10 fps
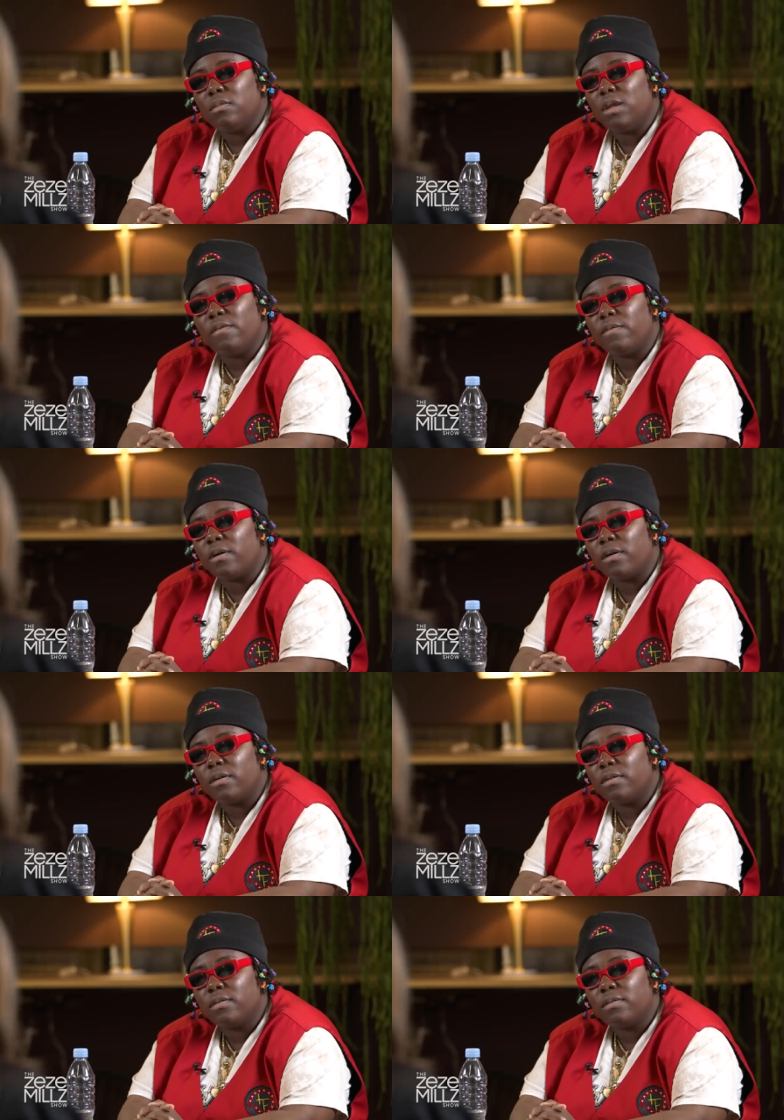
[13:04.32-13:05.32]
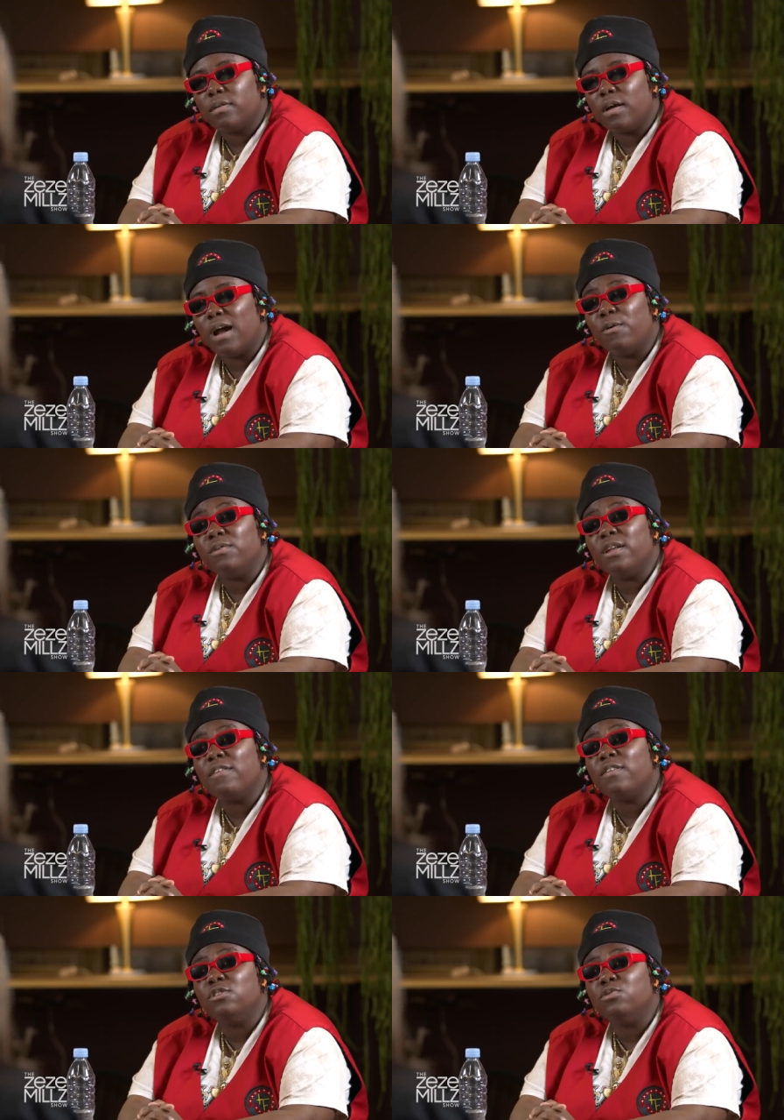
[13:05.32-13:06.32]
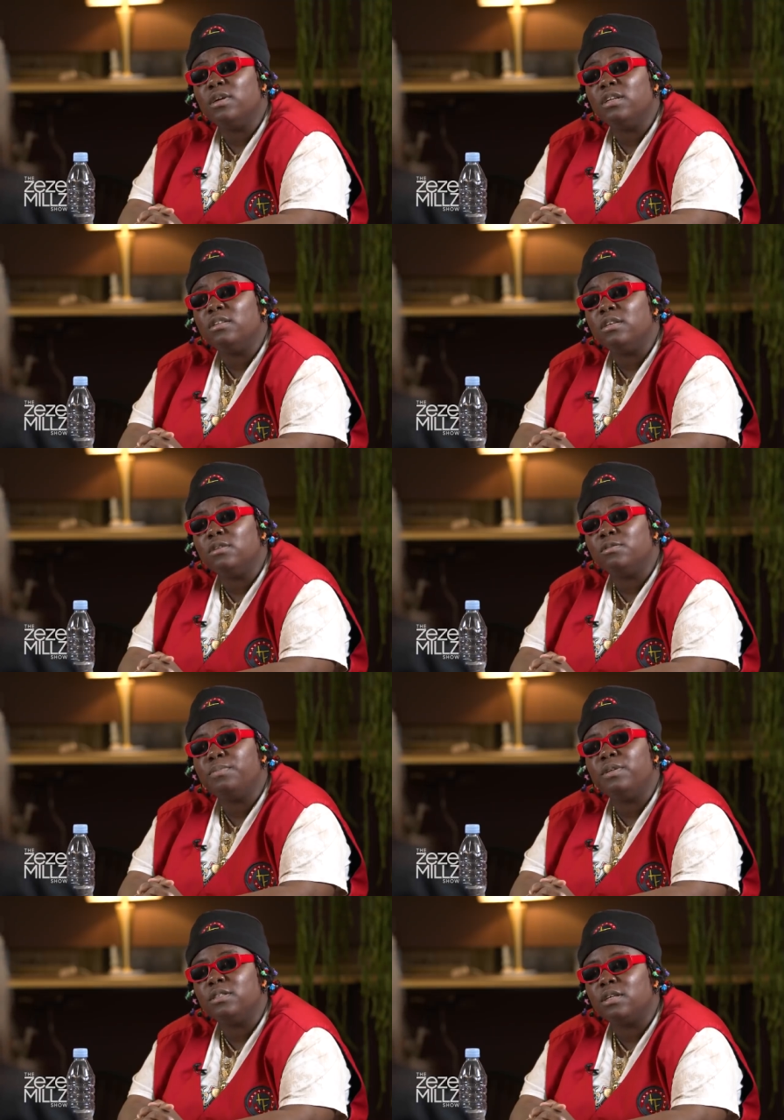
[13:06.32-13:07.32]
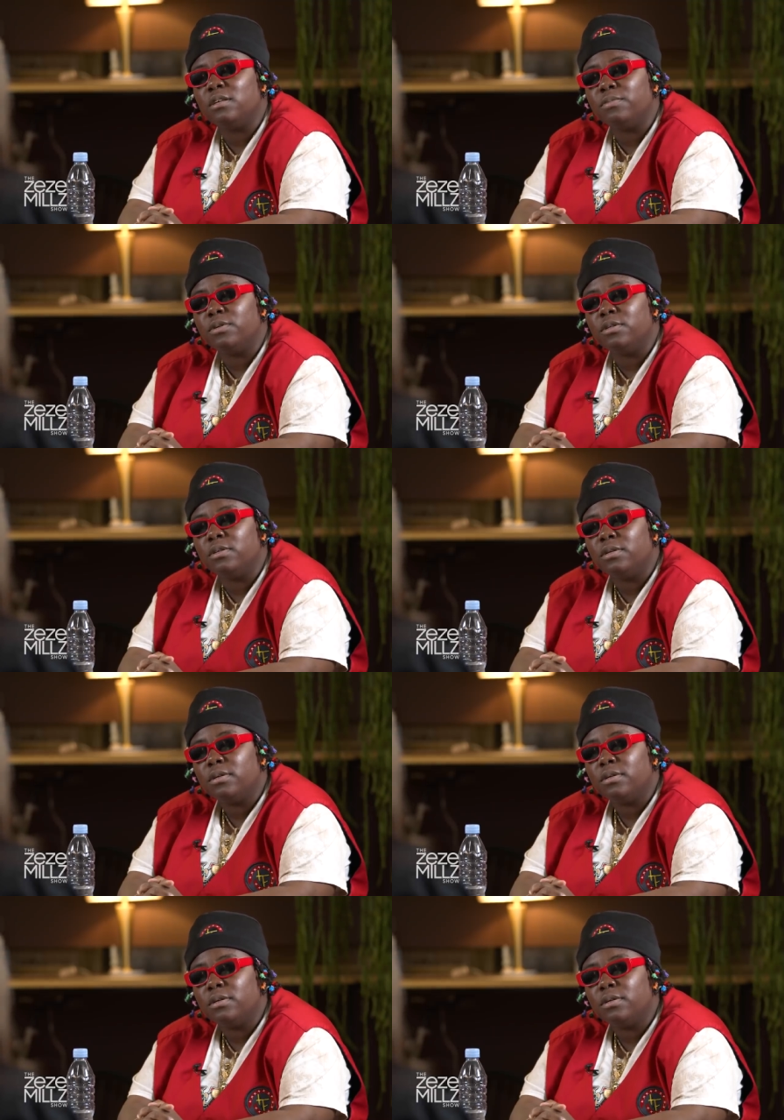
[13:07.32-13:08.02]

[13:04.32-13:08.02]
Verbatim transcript: Never. I will never do anything to please anybody.